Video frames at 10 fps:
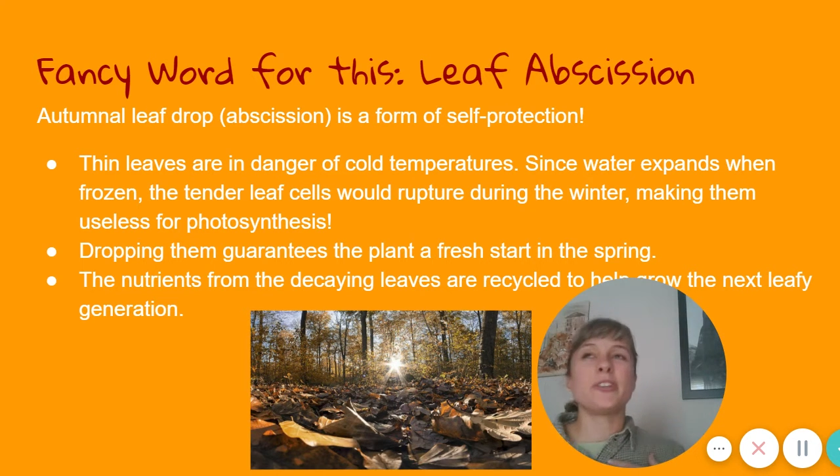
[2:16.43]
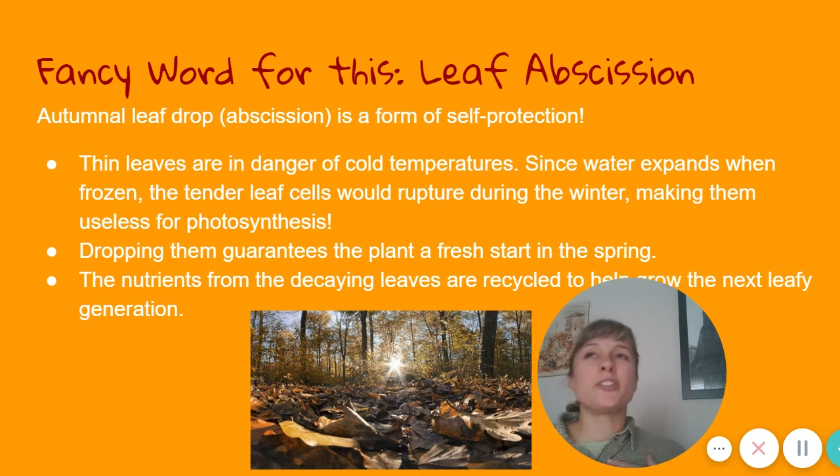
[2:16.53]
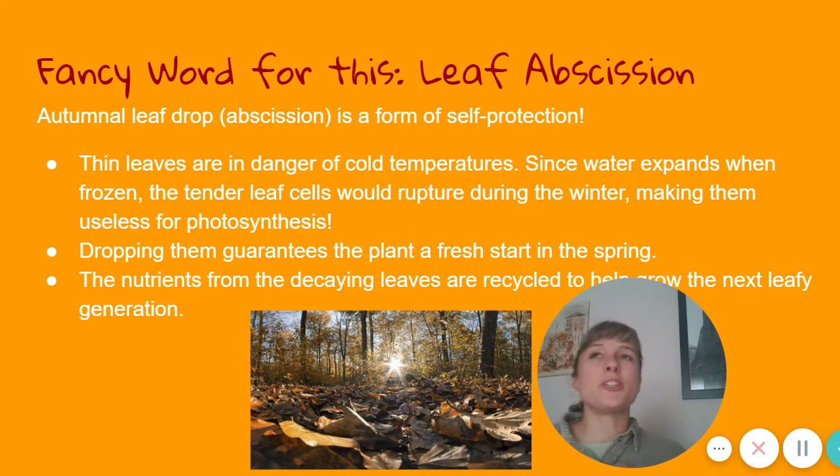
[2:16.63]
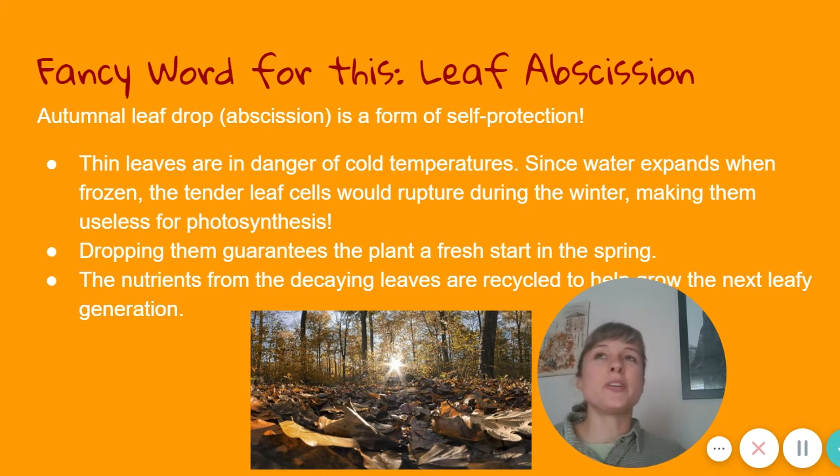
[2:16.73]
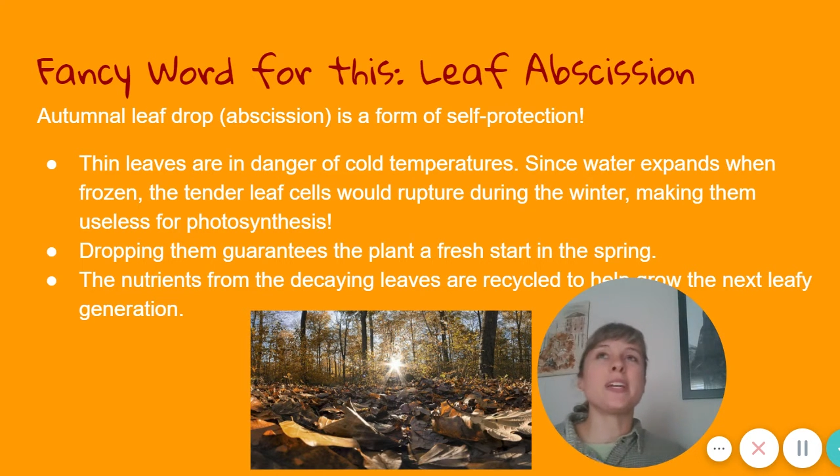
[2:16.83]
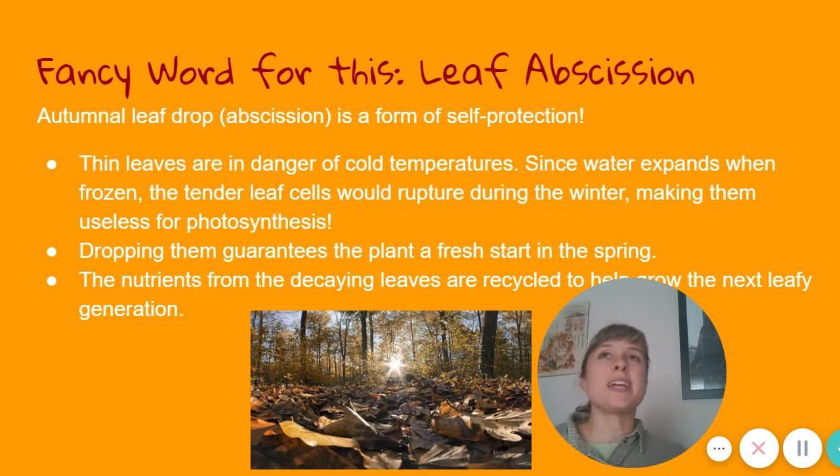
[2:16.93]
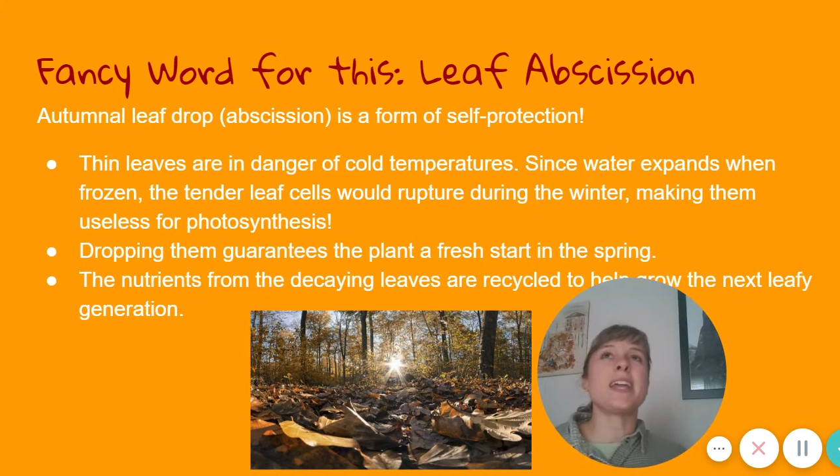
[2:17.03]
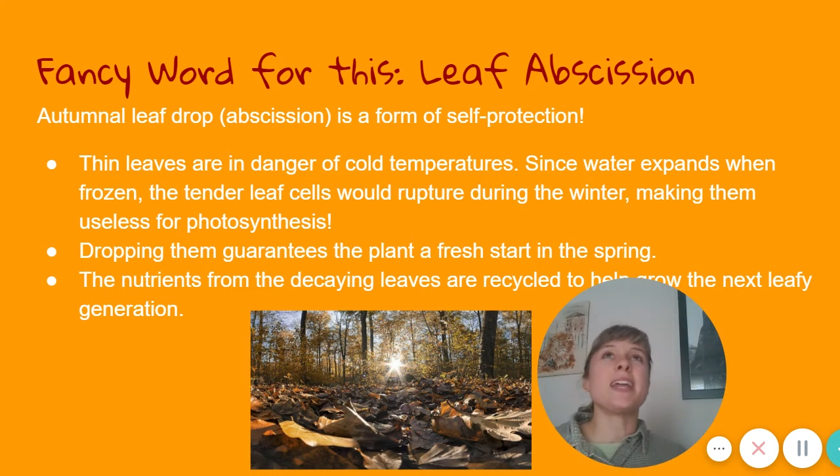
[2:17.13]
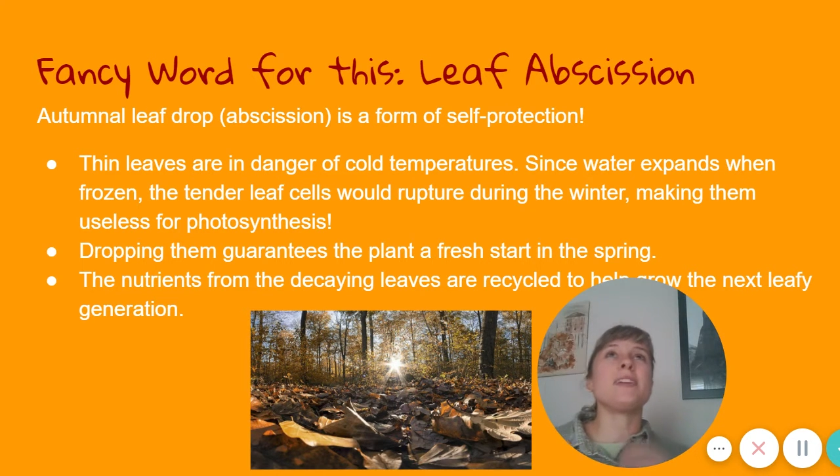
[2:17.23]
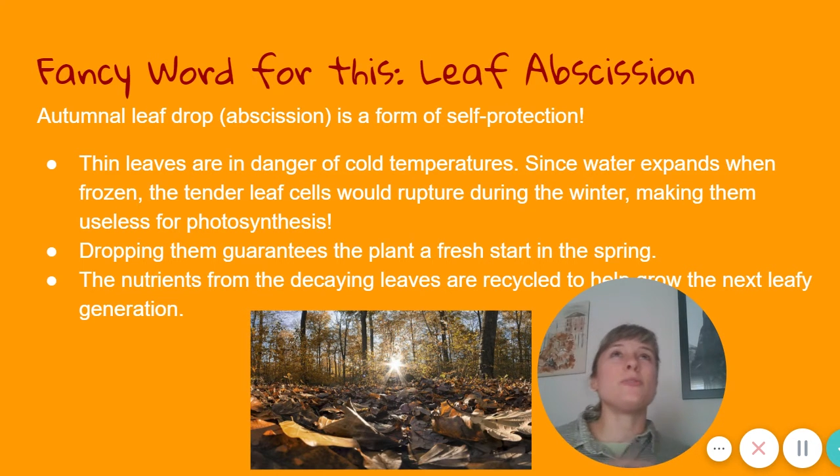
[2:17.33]
tree
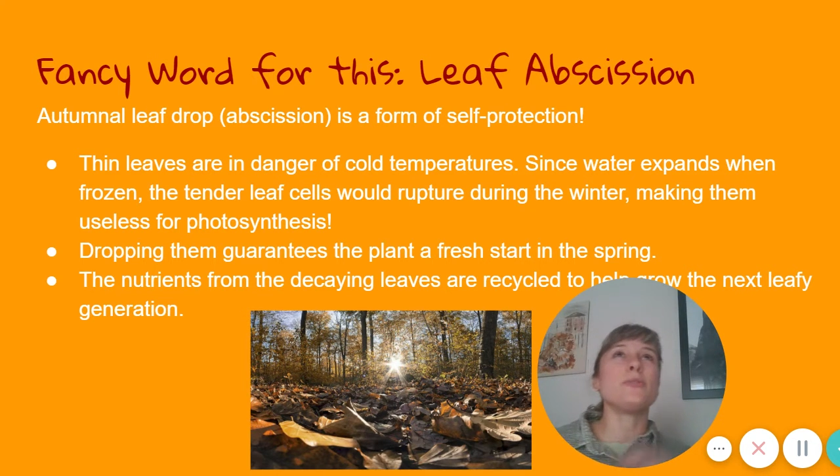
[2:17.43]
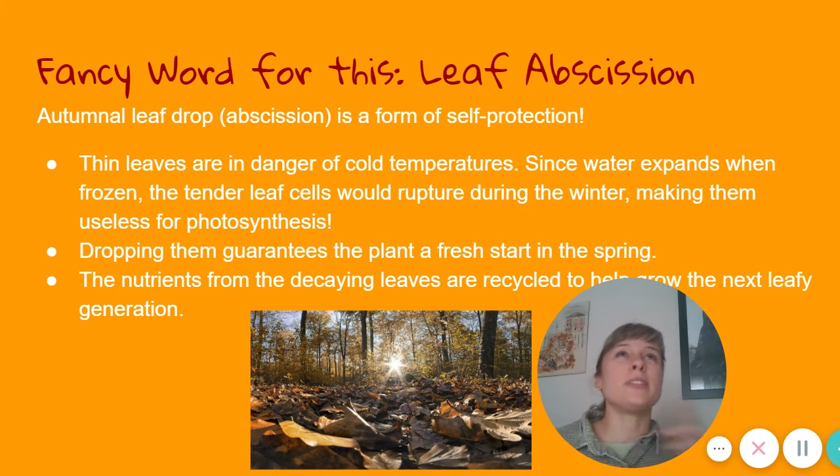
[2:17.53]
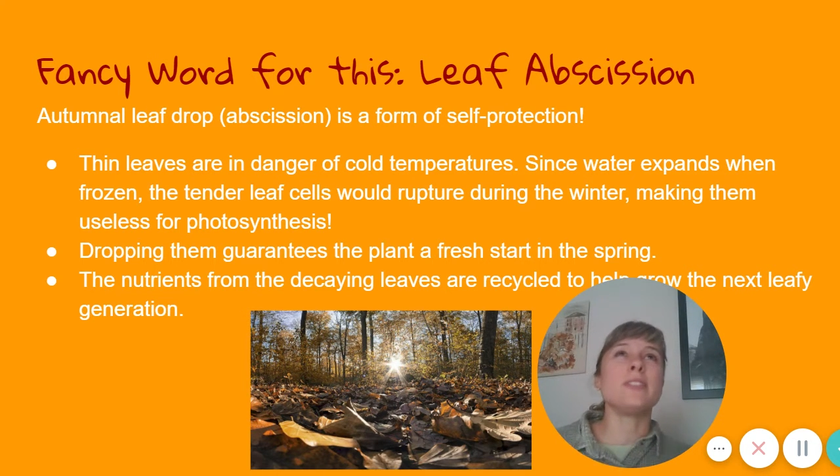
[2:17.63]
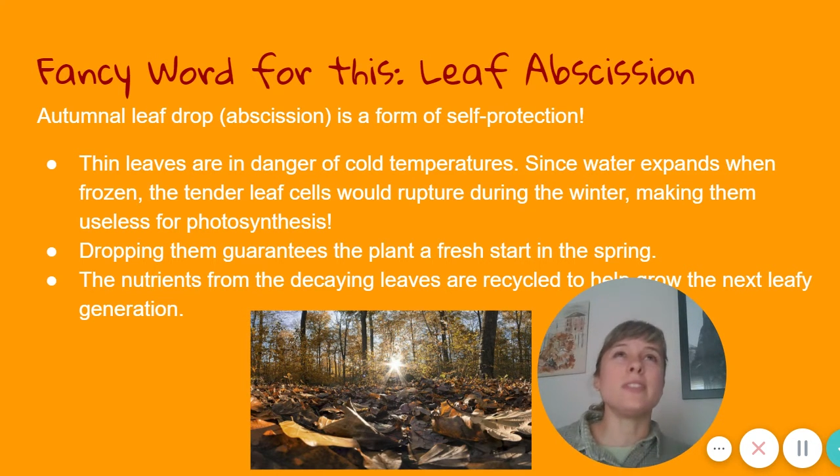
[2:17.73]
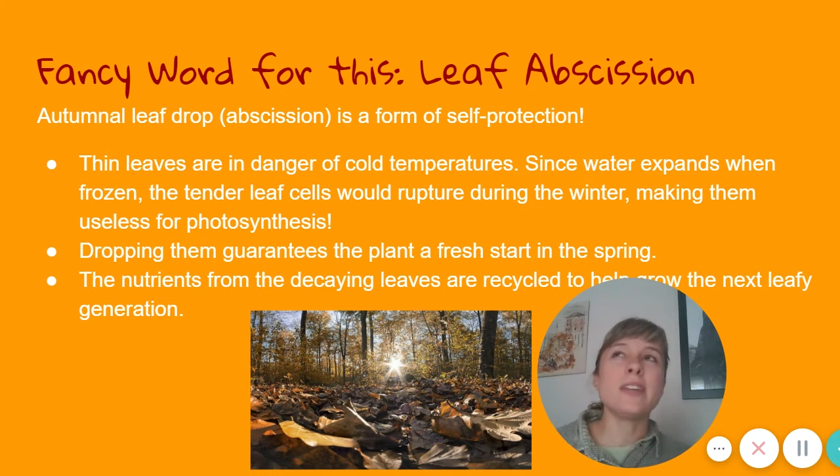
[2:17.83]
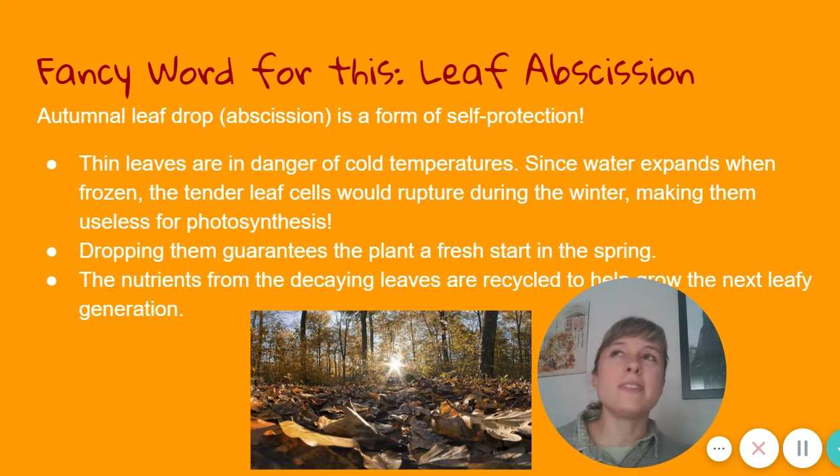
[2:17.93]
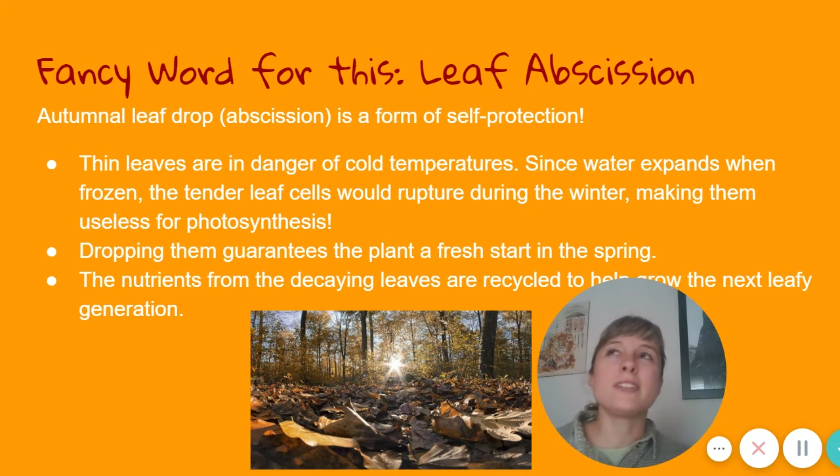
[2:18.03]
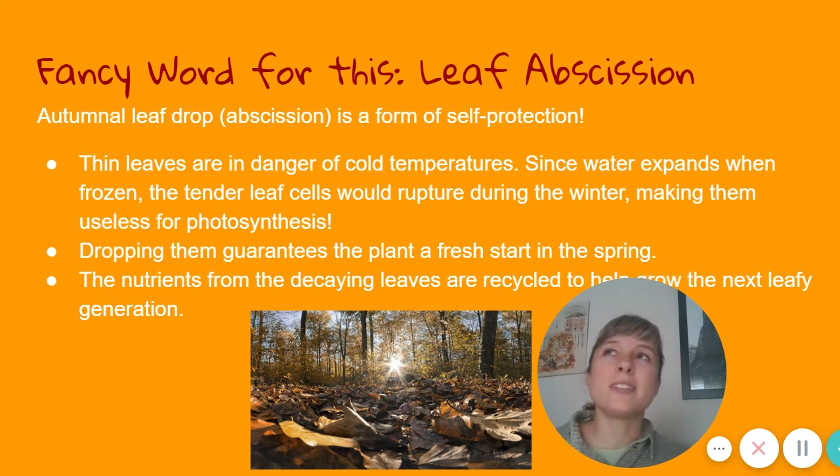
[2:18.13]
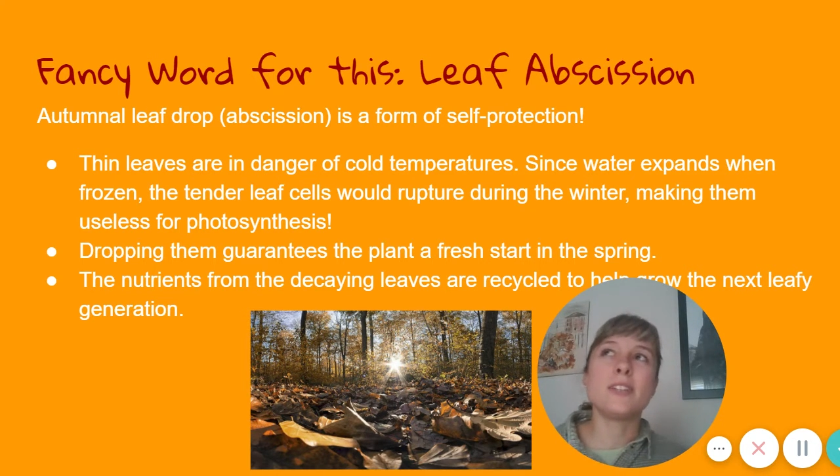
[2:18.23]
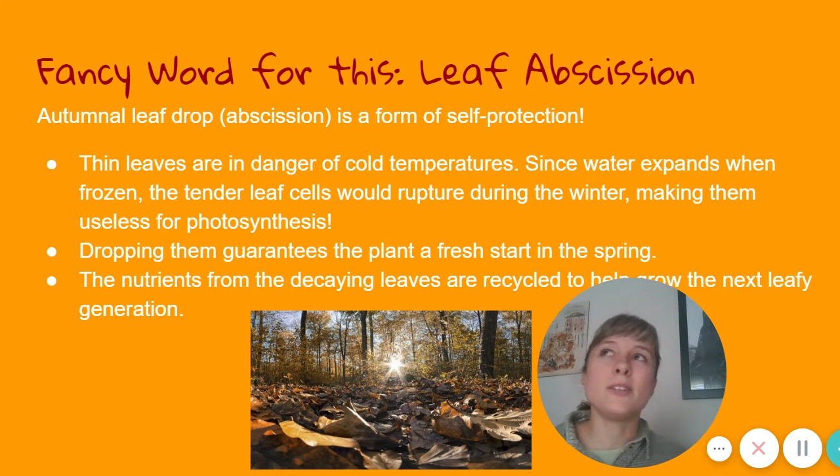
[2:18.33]
can't use its leaves